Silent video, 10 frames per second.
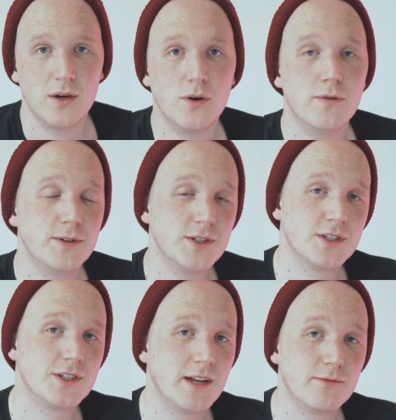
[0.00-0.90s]
or for
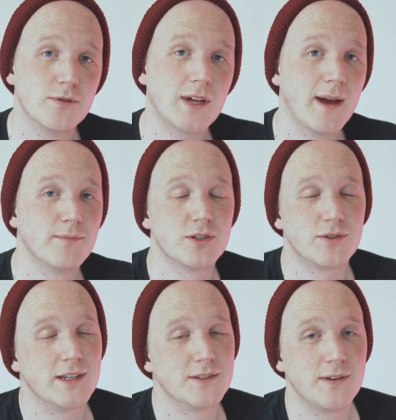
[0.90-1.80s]
just general camera
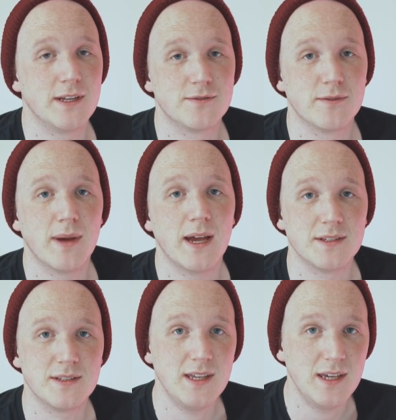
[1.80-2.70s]
transfers from
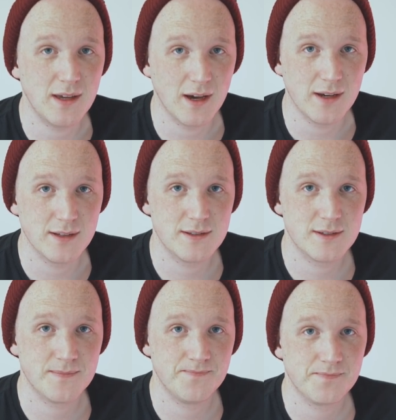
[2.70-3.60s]
SD cards.